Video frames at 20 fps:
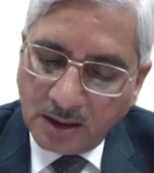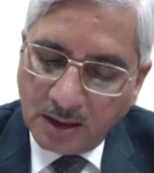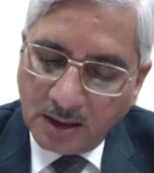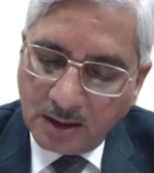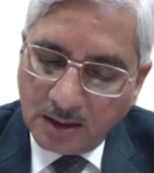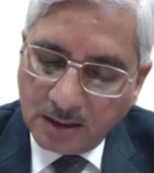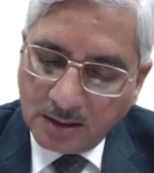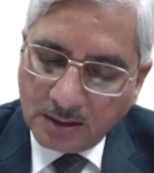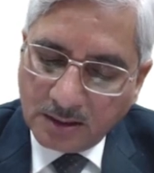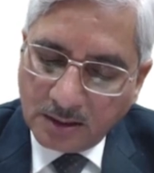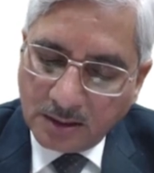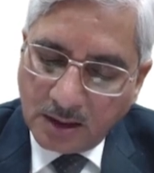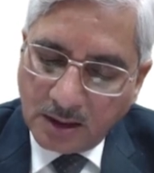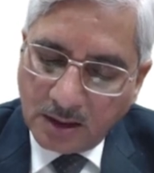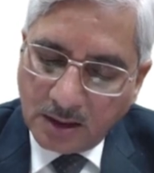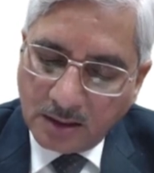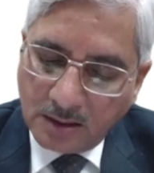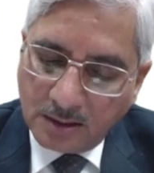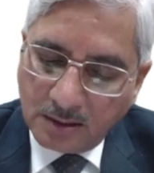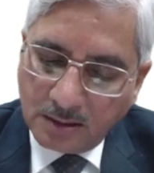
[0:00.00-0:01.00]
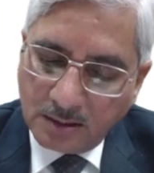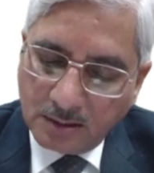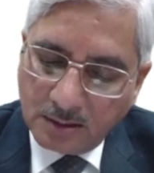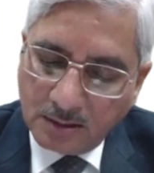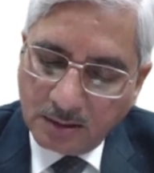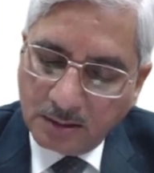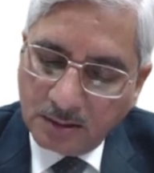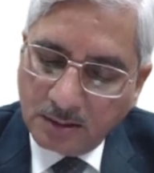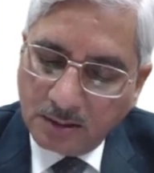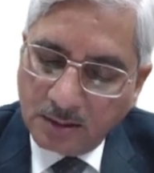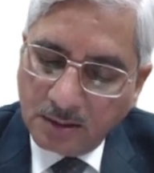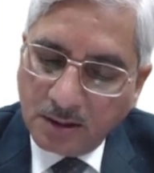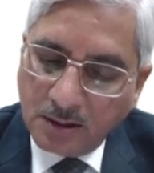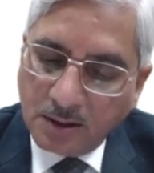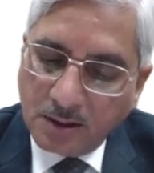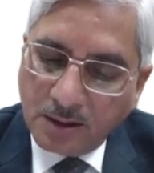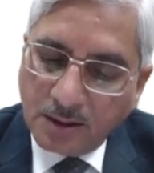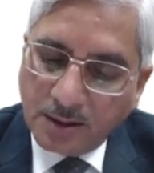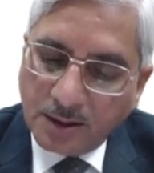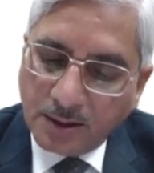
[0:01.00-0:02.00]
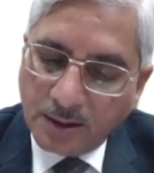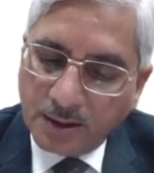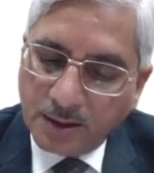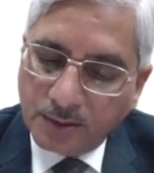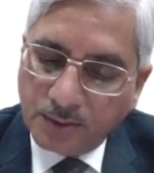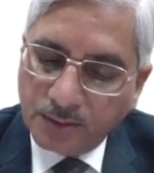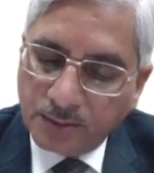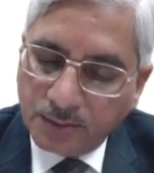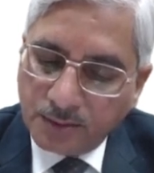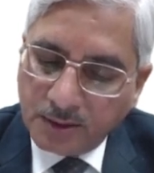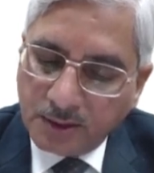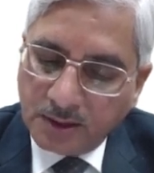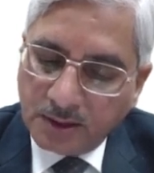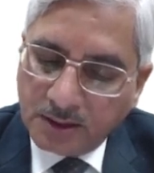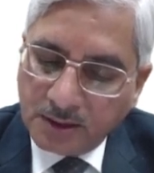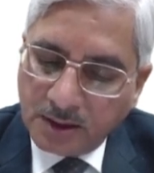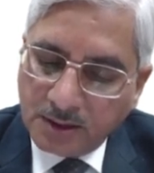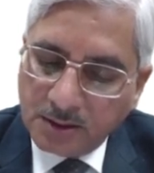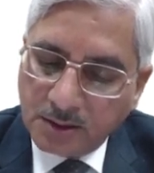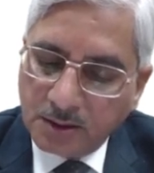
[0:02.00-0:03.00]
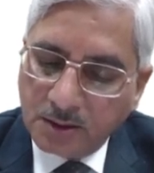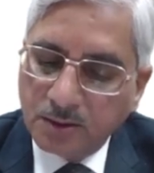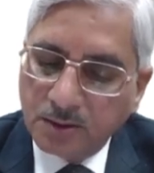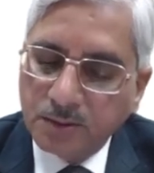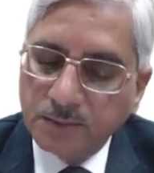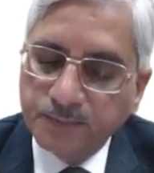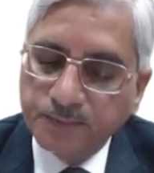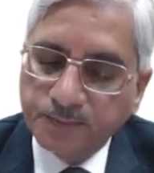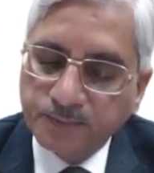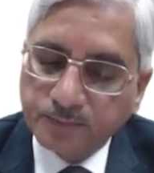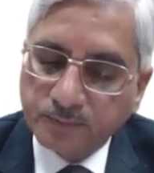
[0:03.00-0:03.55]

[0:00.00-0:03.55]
L star into eta 0